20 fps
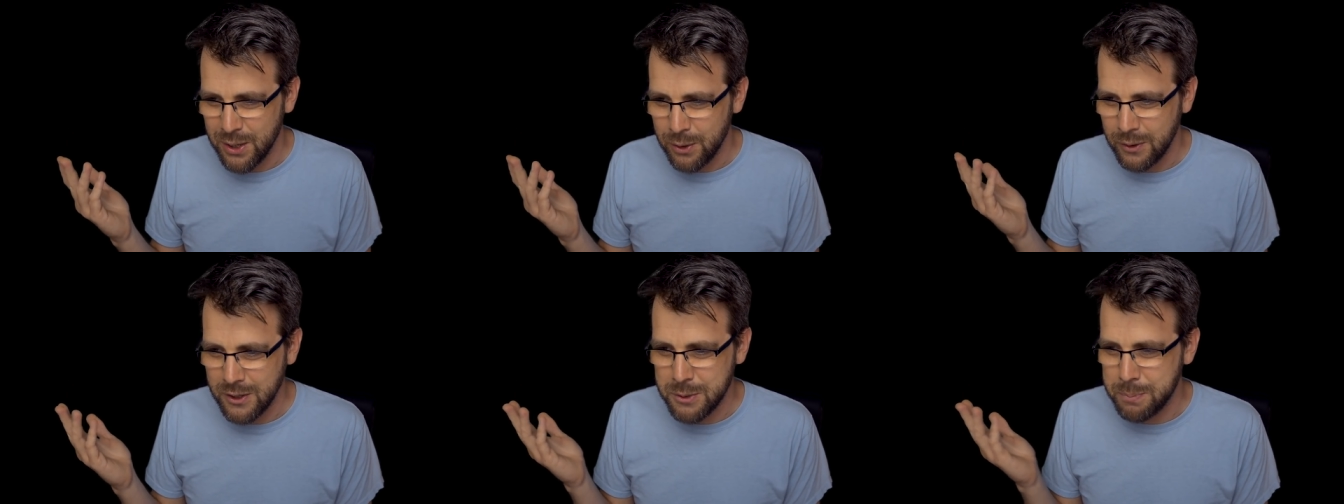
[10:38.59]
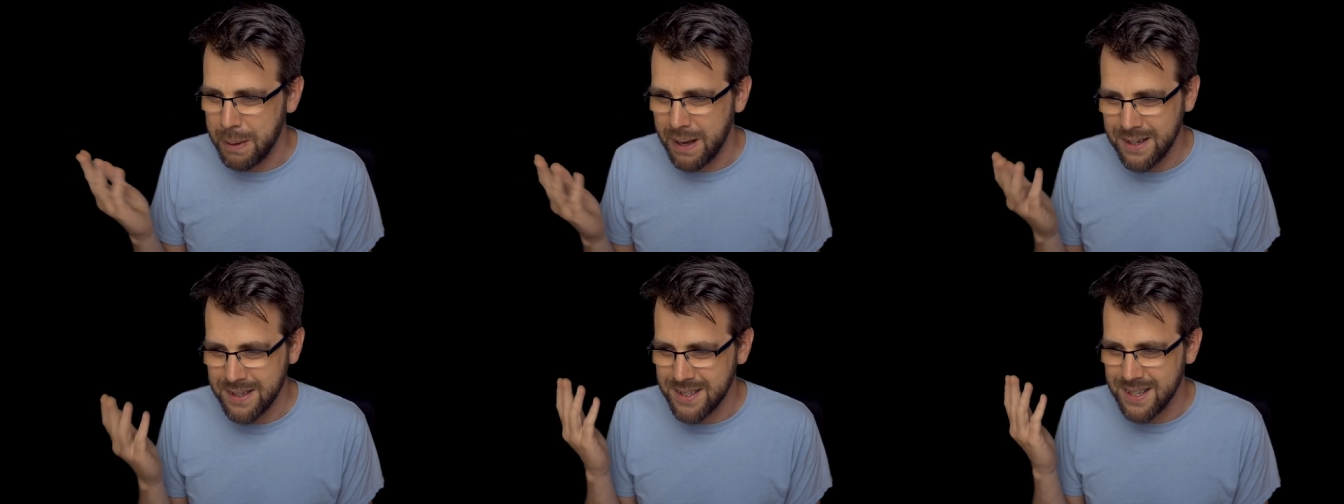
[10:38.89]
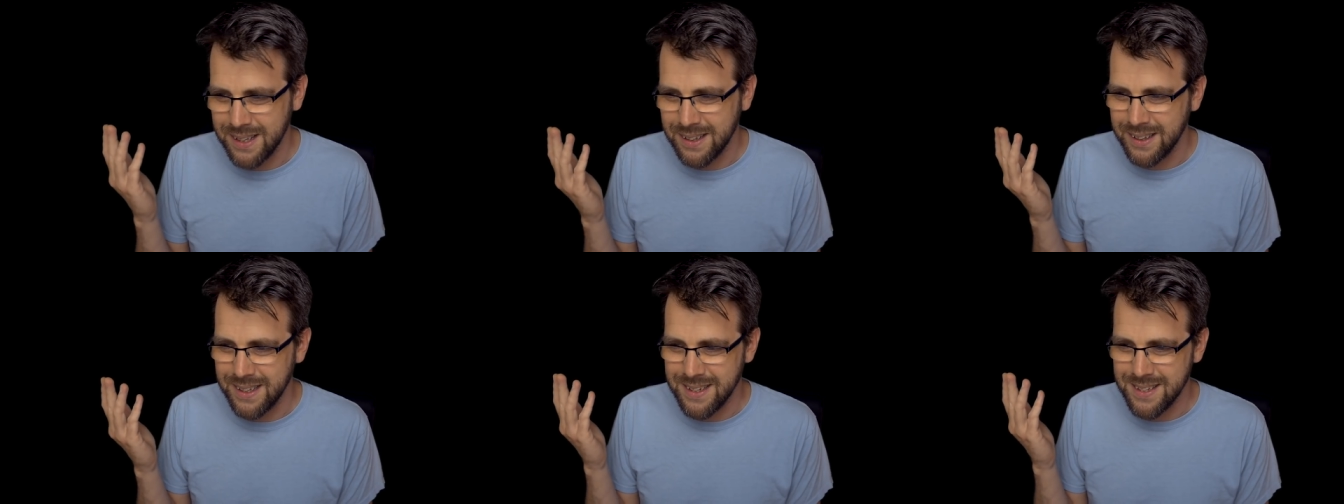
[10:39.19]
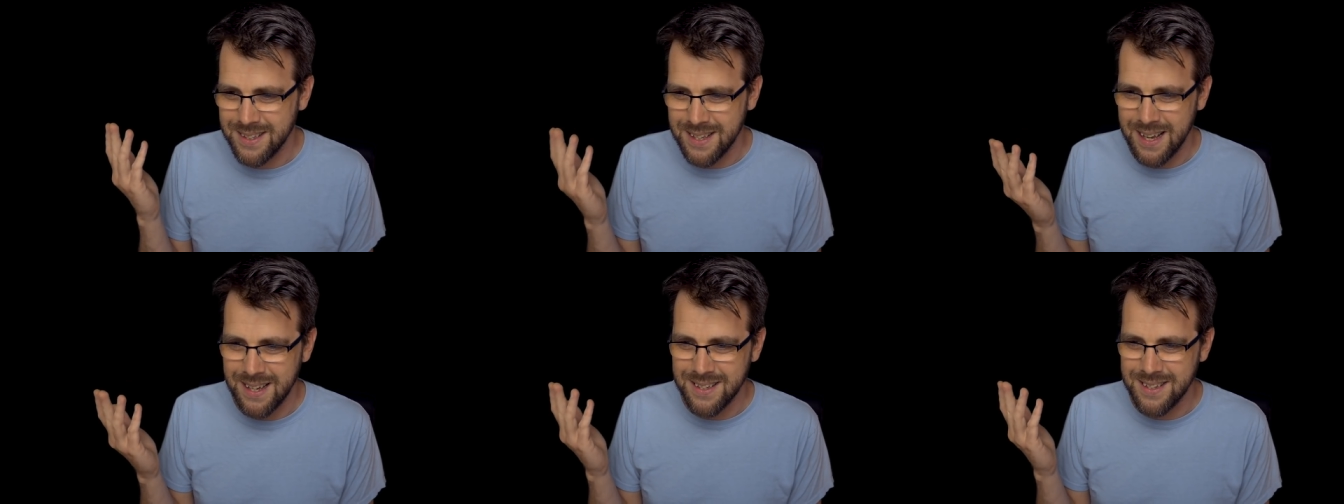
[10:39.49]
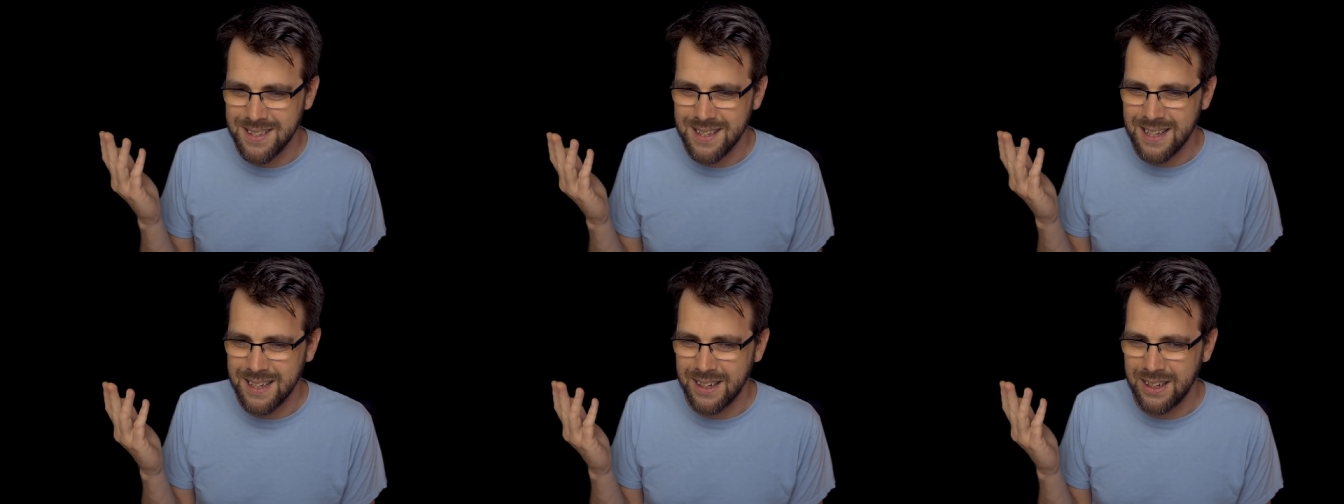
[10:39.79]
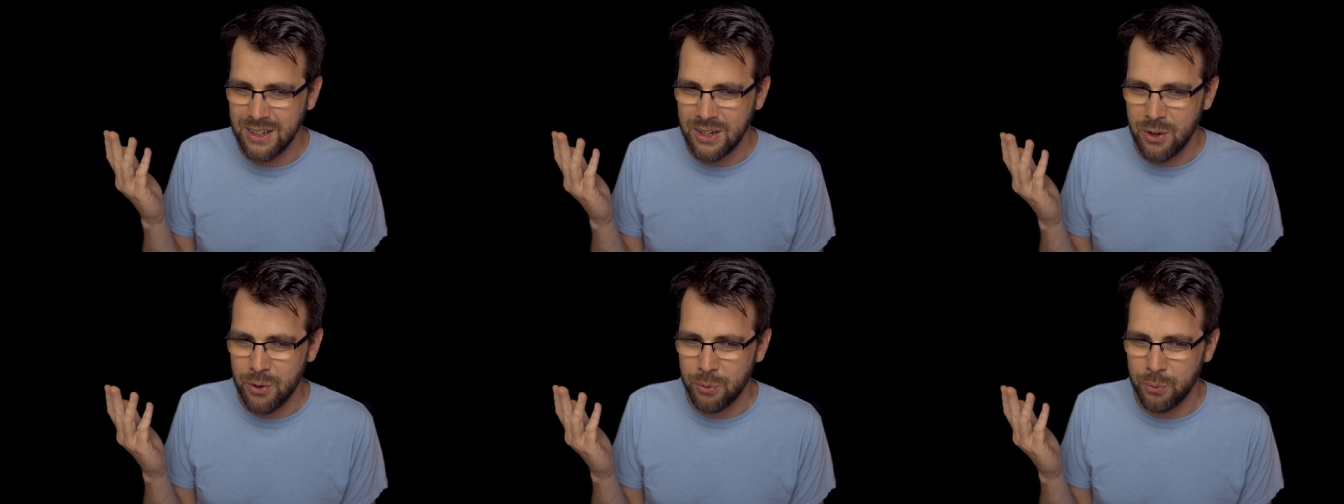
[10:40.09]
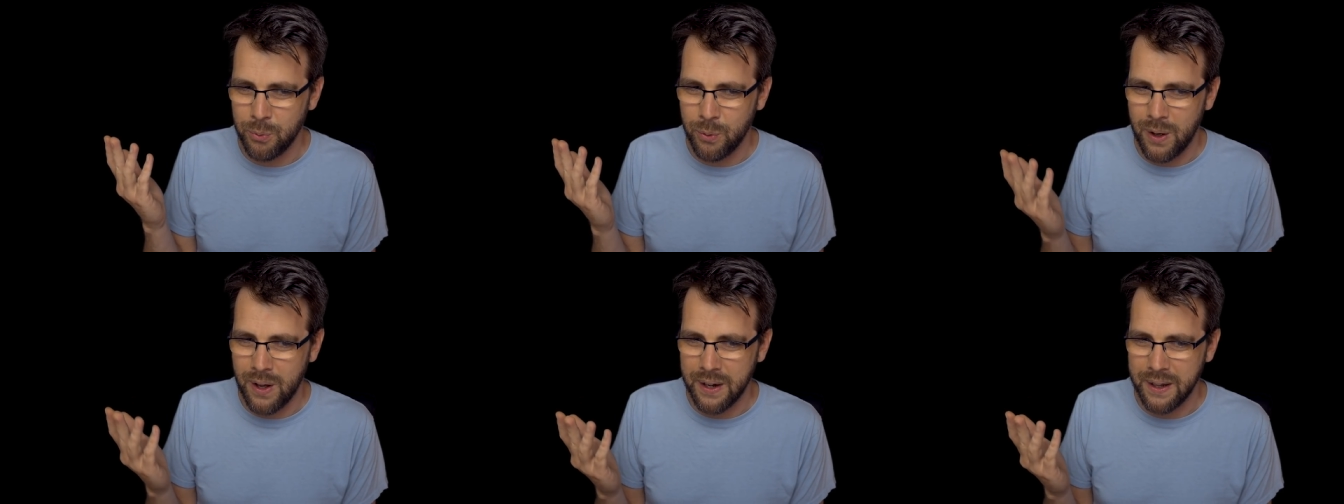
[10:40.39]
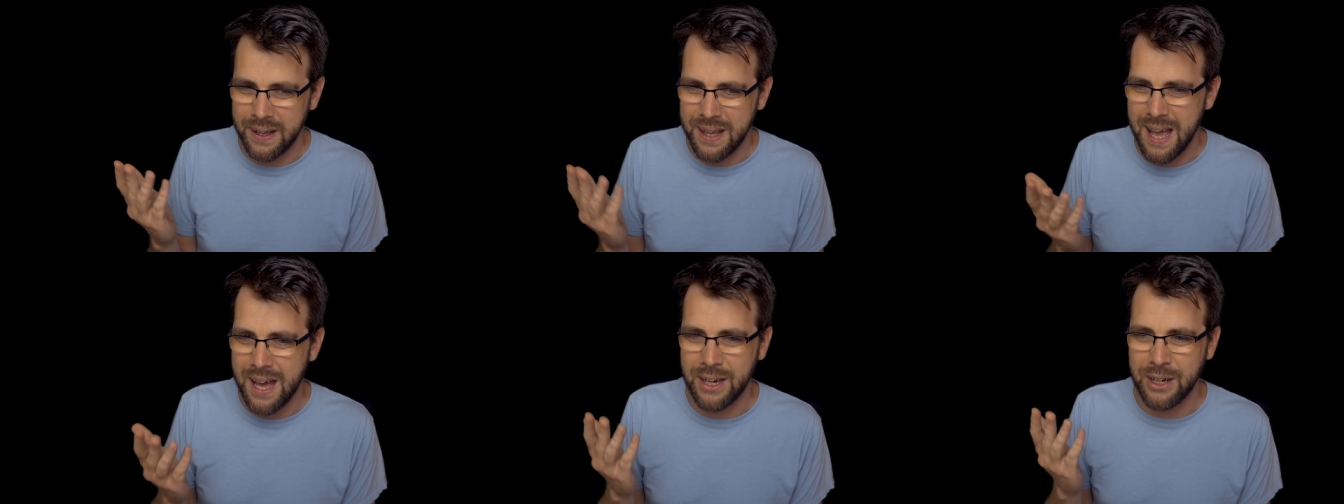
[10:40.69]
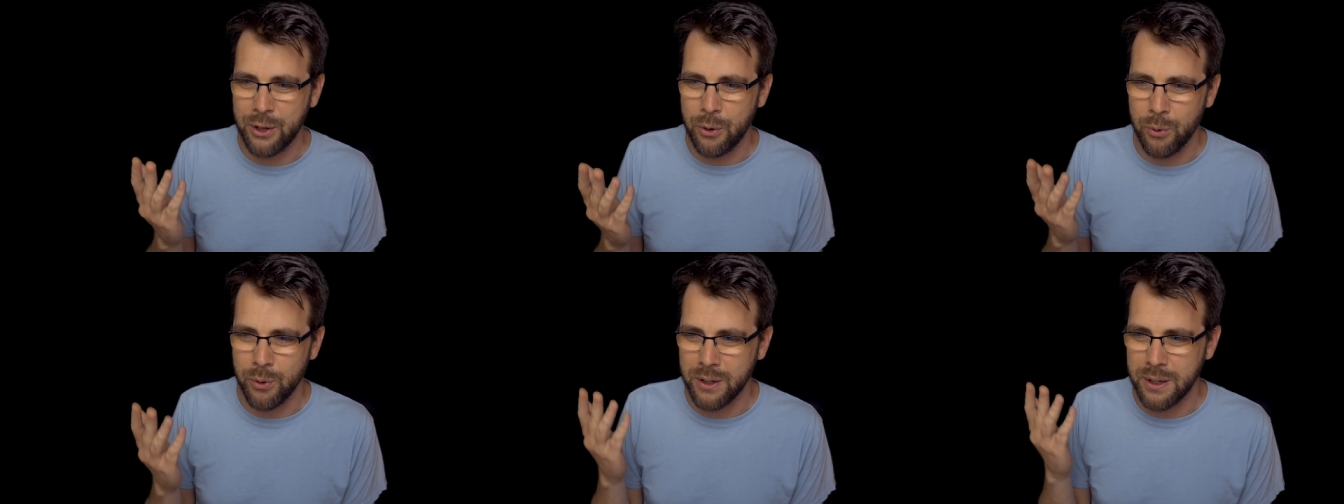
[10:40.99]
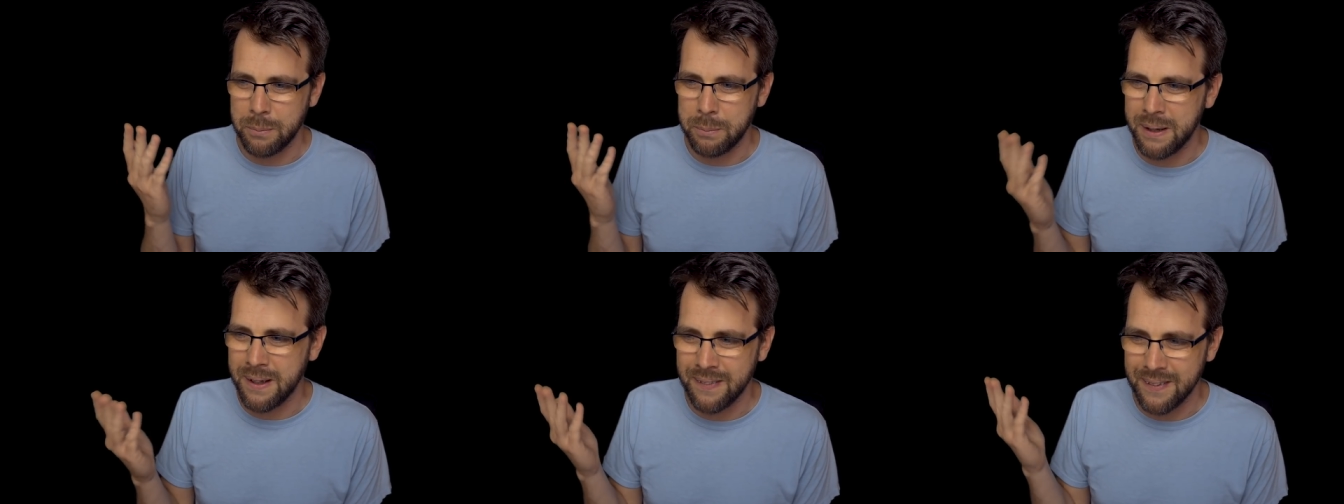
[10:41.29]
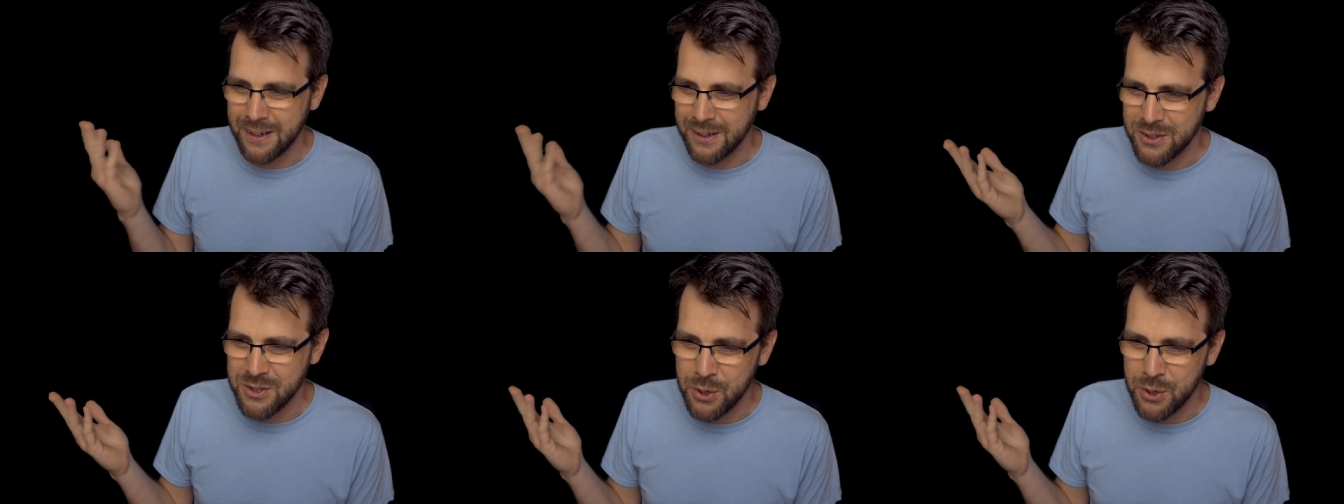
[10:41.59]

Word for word: which basically says that you don't want a category to be there.